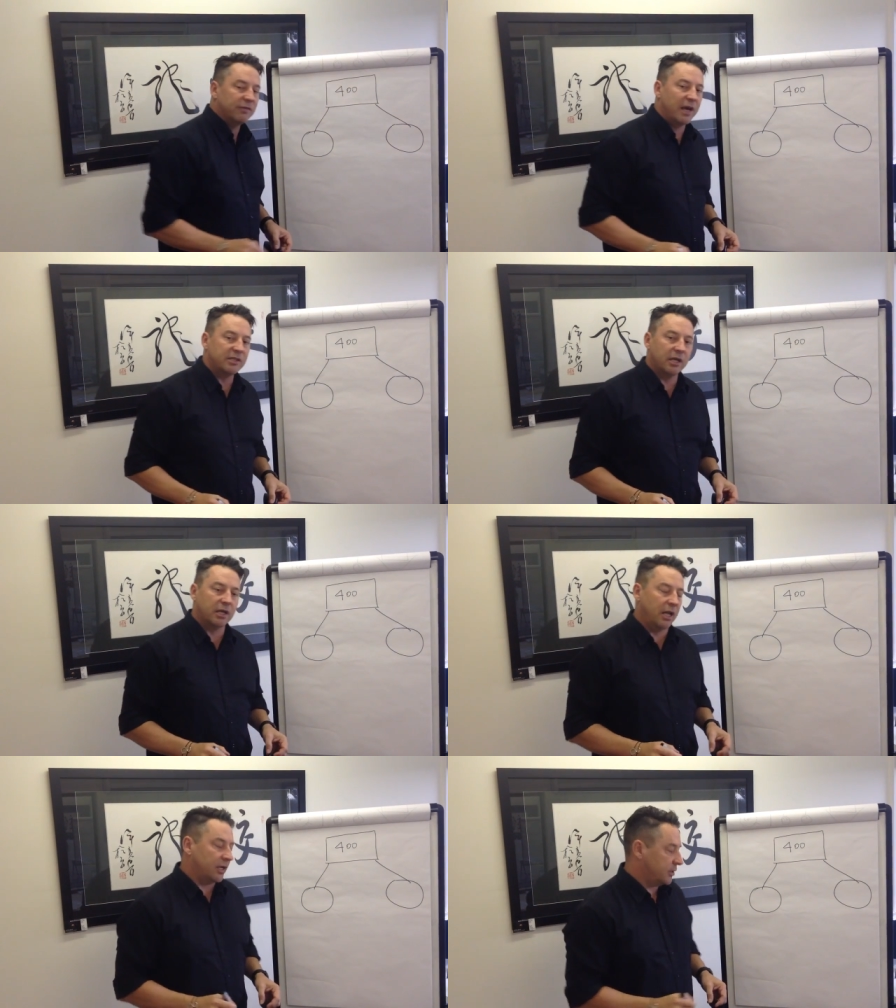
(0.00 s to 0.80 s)
of asset
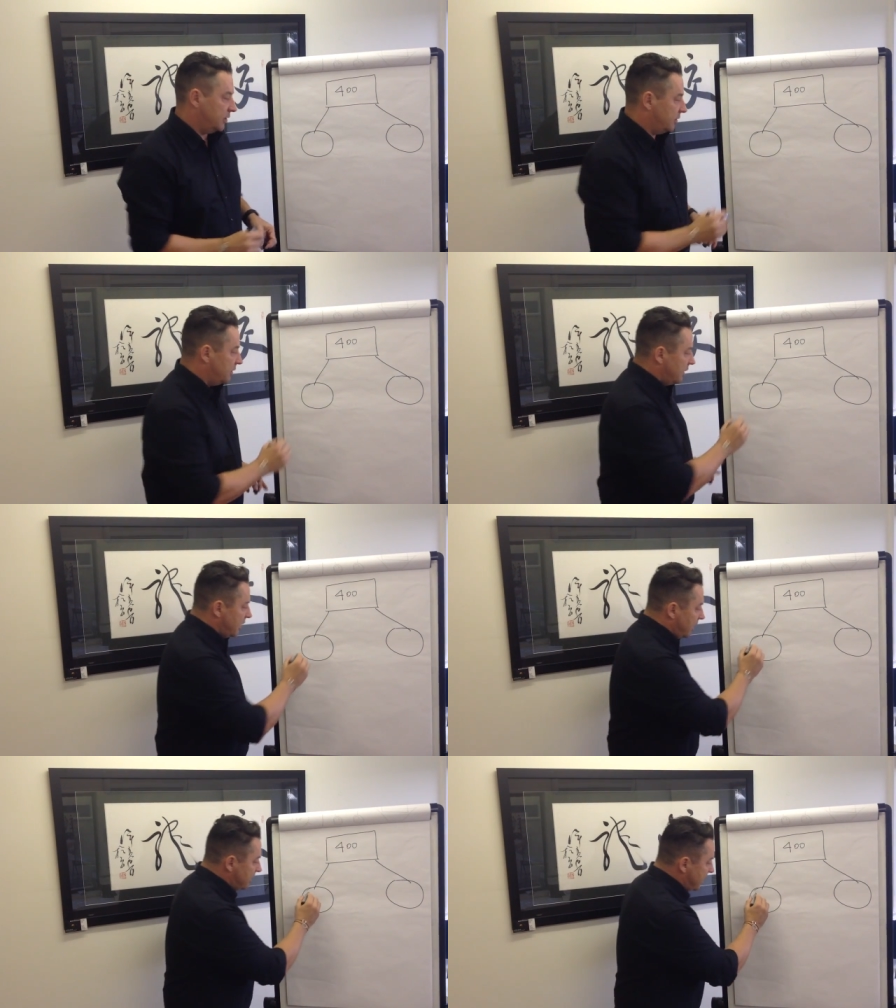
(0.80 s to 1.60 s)
classes,
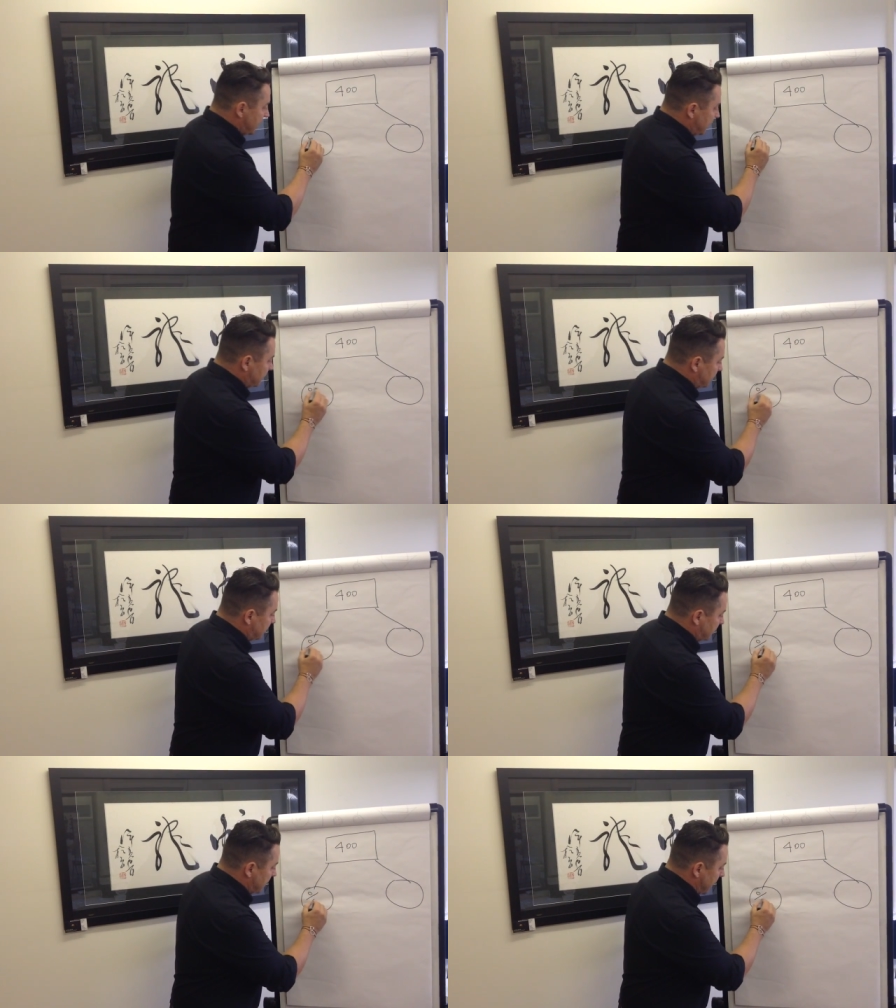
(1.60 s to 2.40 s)
and that
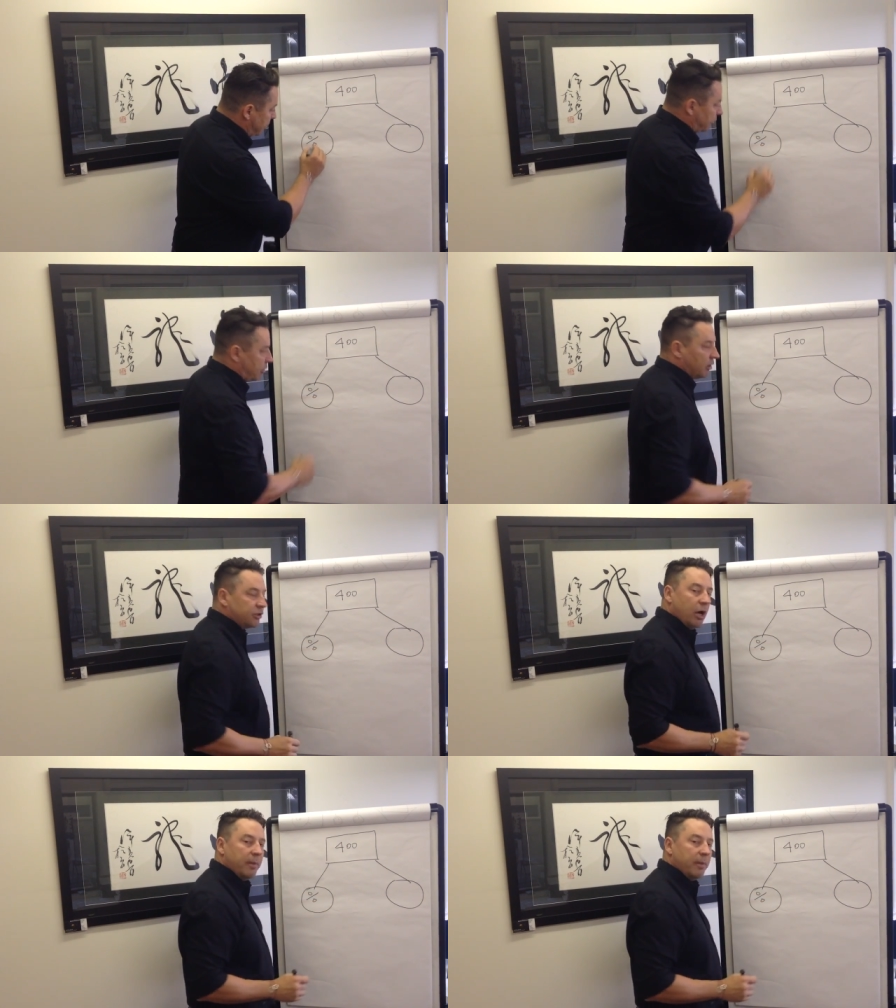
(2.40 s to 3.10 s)
is capital growth type